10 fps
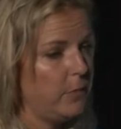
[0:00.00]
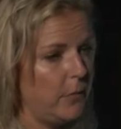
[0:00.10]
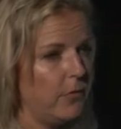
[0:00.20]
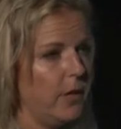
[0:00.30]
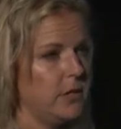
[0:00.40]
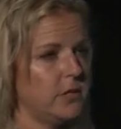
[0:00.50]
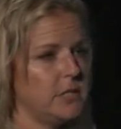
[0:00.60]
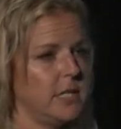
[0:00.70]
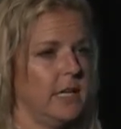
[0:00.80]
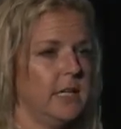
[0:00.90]
people
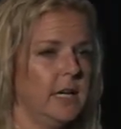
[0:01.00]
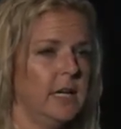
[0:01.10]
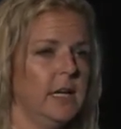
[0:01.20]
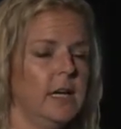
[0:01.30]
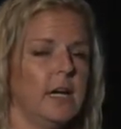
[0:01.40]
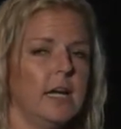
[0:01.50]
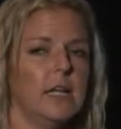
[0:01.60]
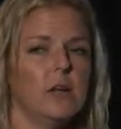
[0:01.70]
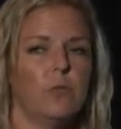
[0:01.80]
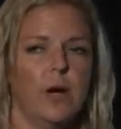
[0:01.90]
understand it and
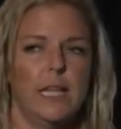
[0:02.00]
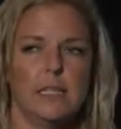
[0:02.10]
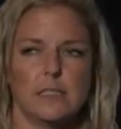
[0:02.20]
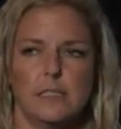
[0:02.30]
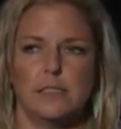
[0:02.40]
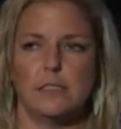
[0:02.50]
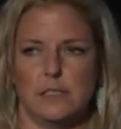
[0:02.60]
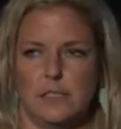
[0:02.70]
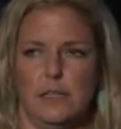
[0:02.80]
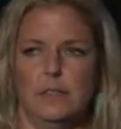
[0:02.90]
in a way that's
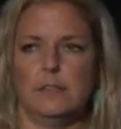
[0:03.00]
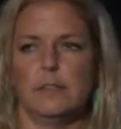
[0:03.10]
consistent?